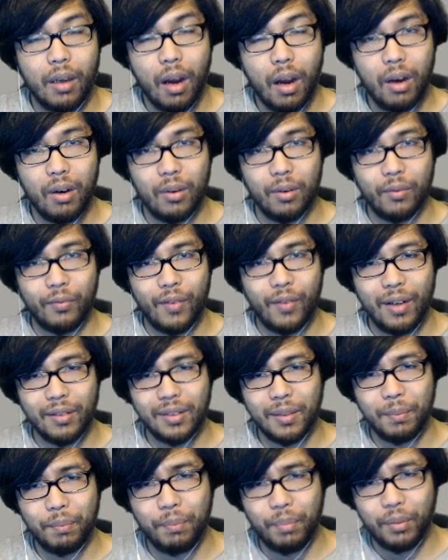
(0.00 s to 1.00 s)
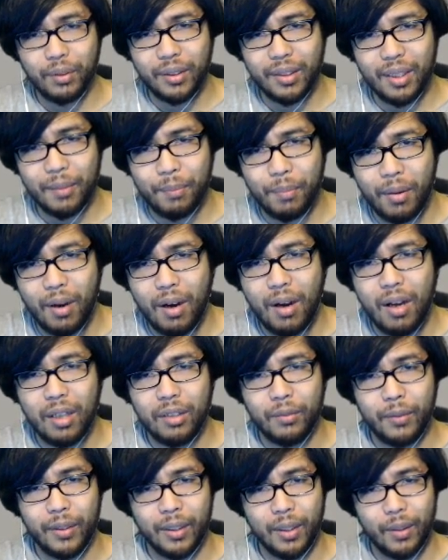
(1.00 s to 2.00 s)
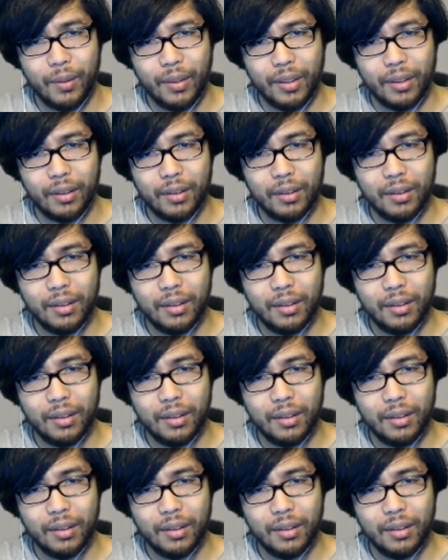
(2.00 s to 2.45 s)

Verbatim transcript: Oh, fires a bullet upon reloading.